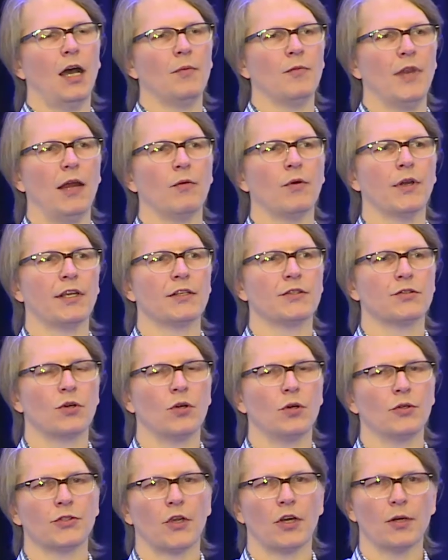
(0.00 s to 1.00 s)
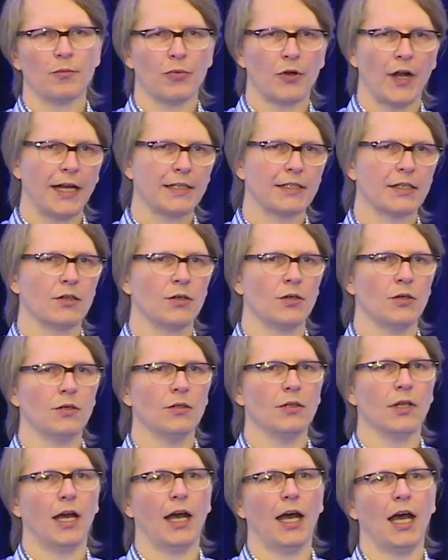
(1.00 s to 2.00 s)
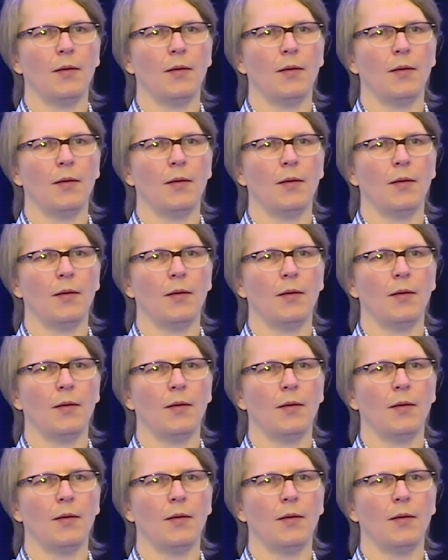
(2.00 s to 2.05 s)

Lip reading: network controls aren't practical